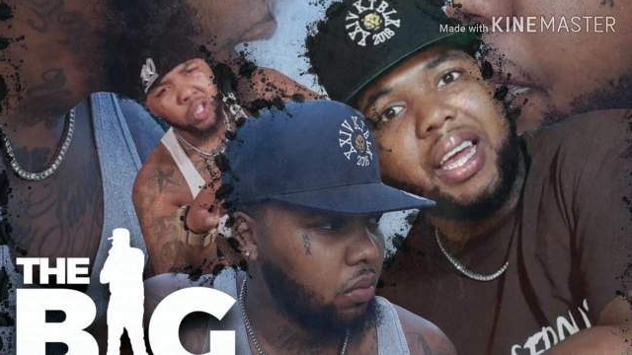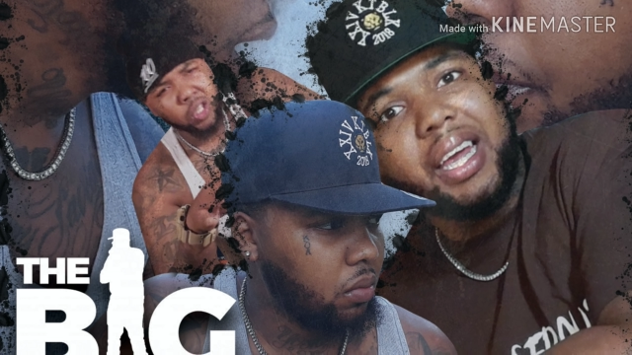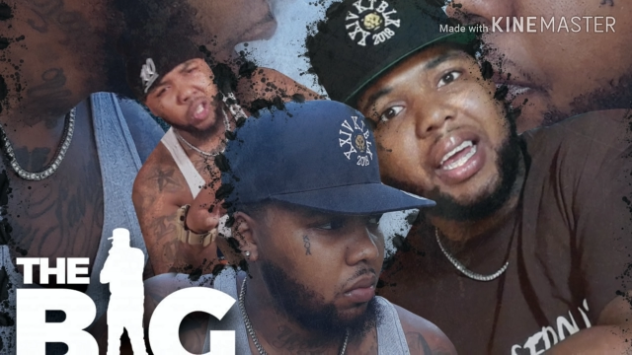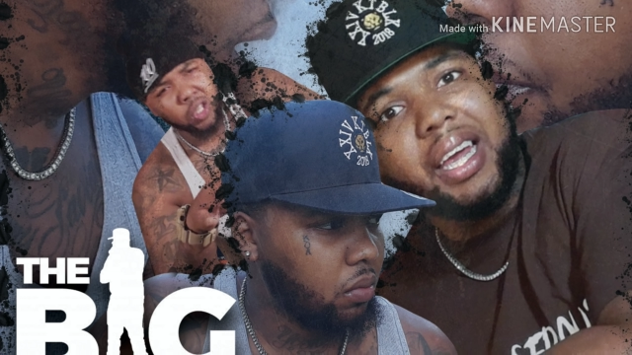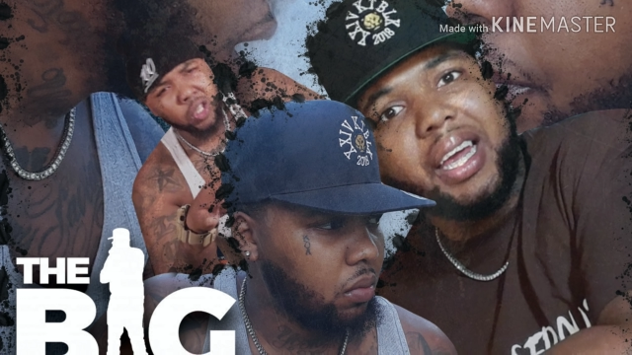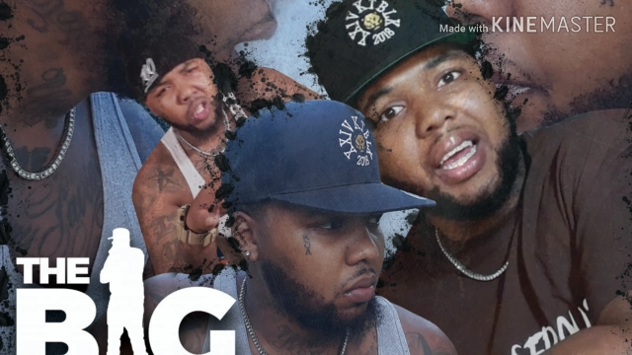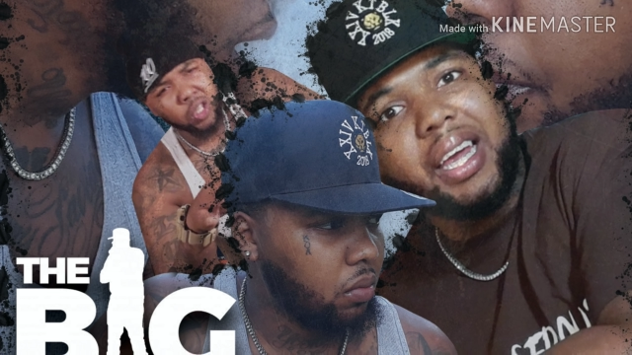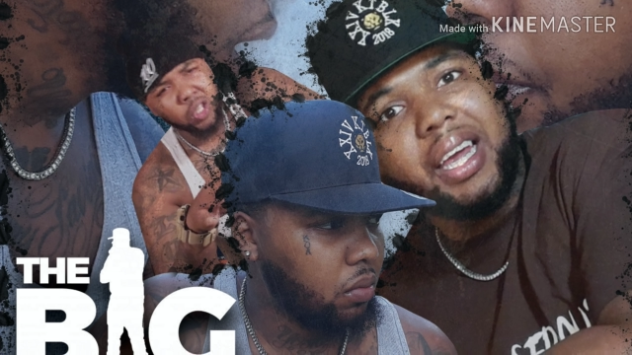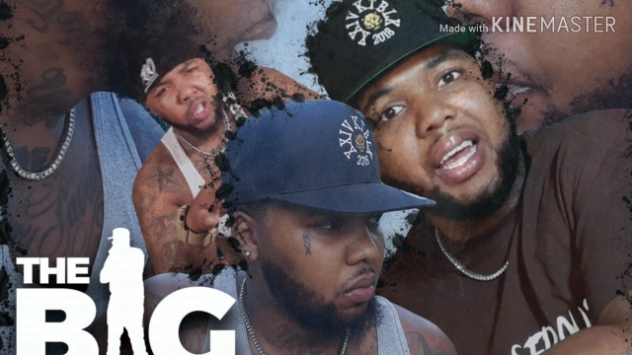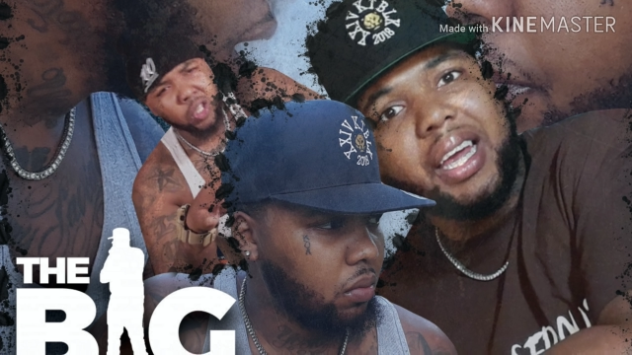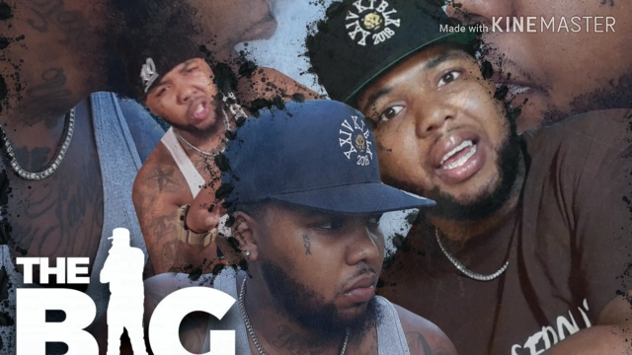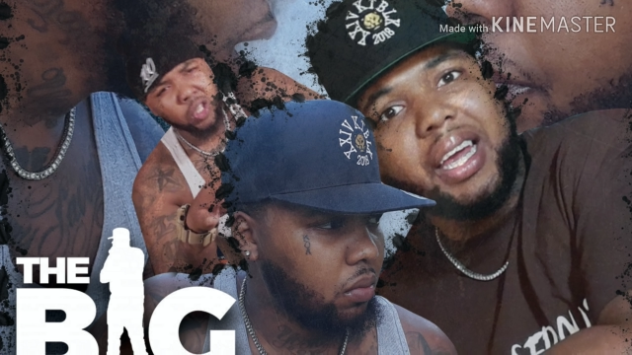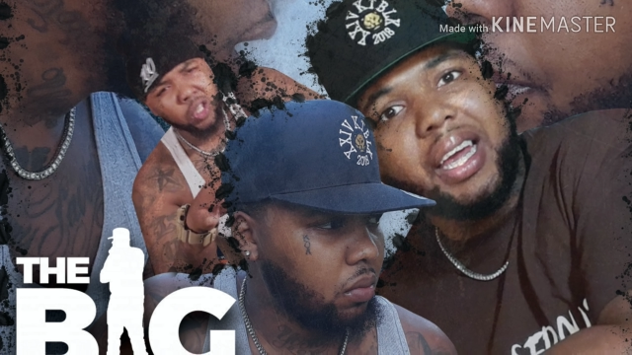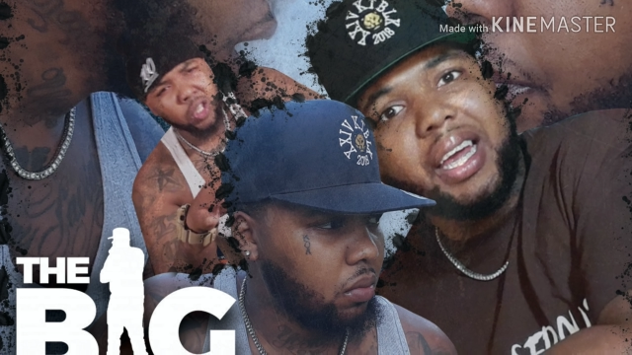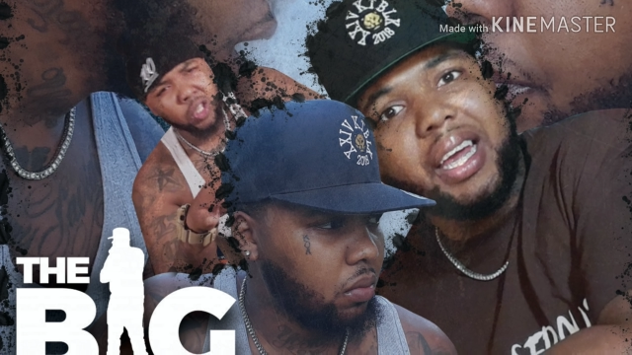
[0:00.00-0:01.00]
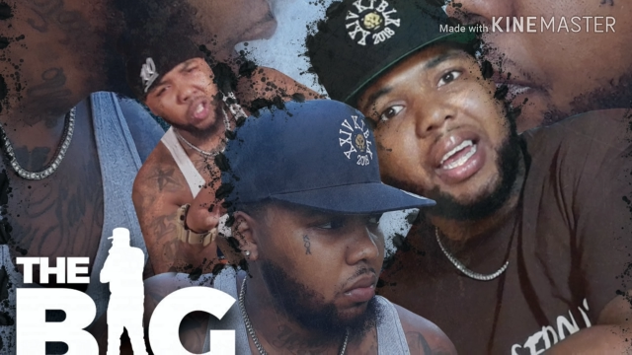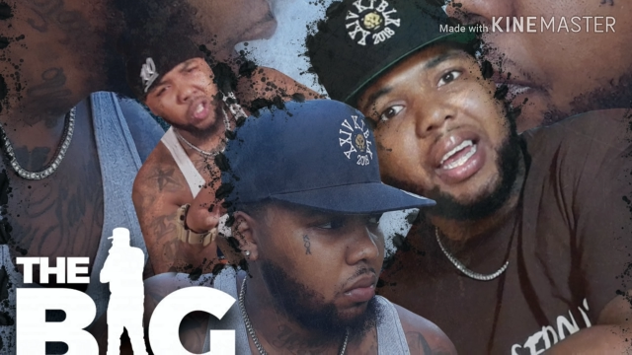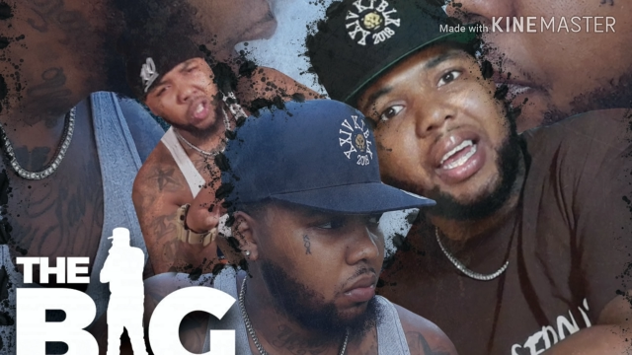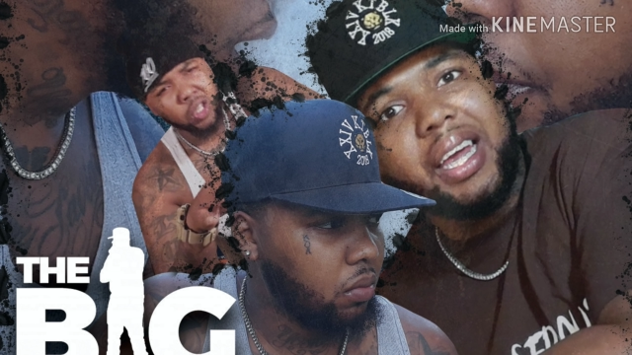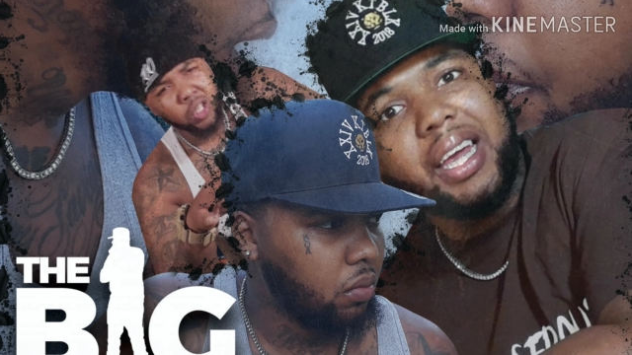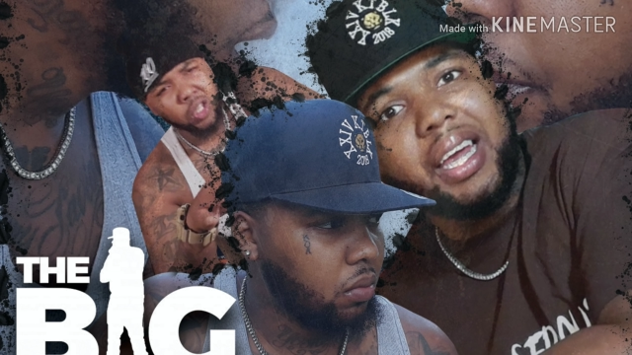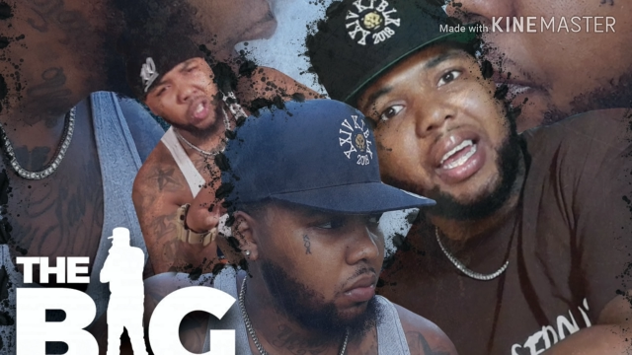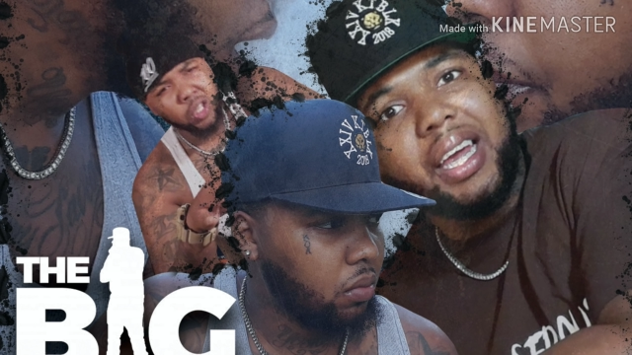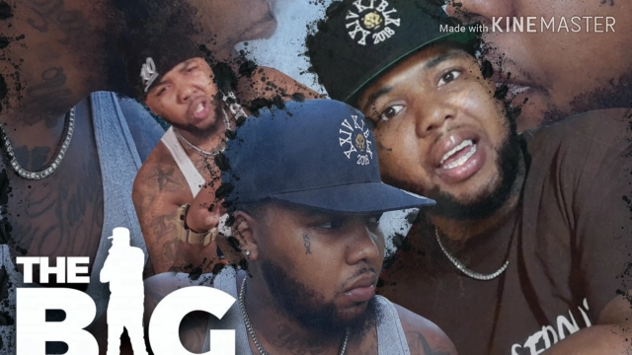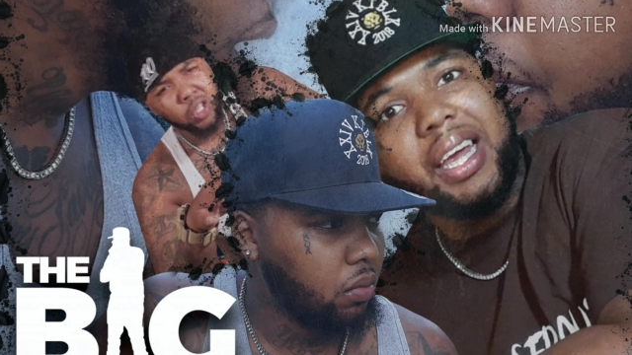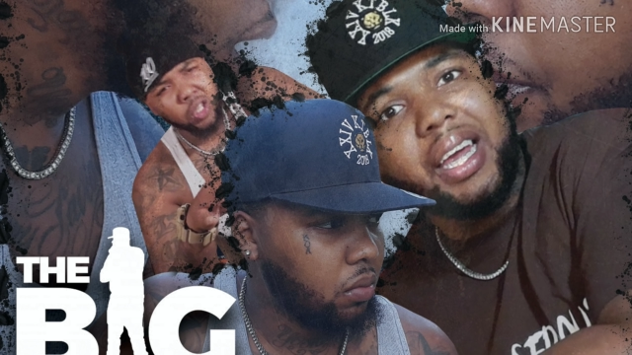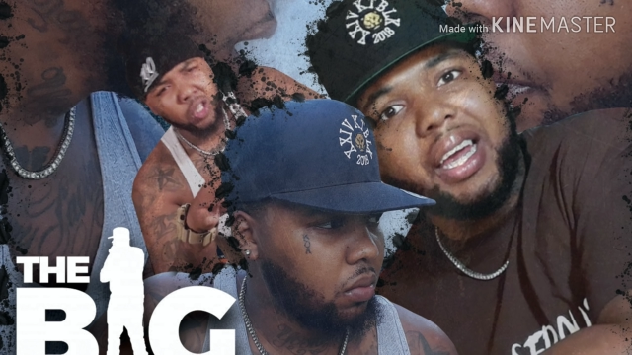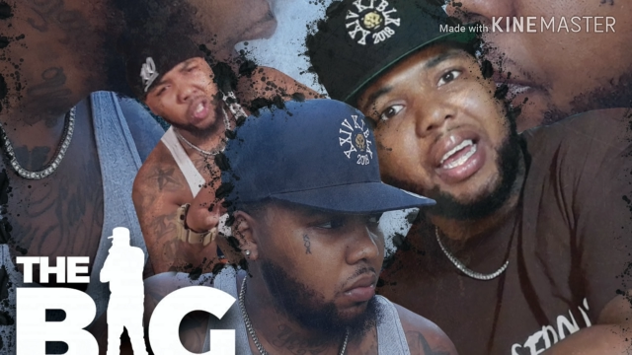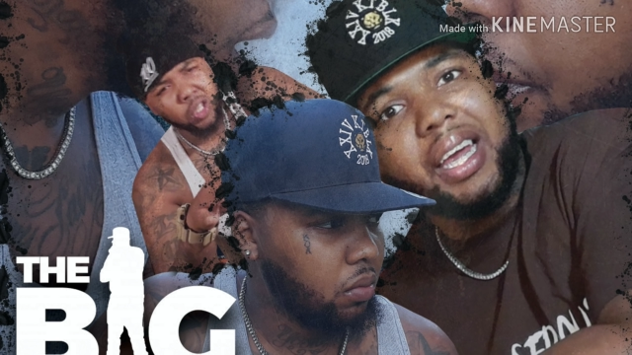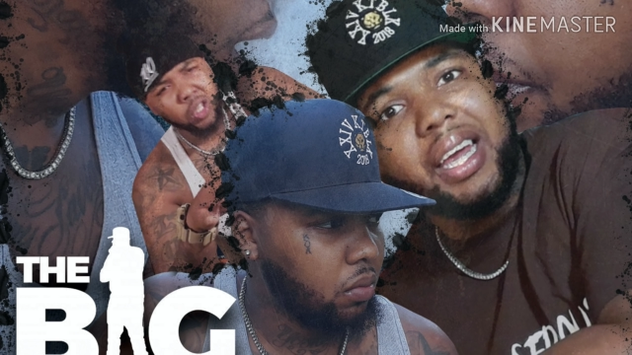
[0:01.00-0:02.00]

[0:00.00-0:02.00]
[no speech]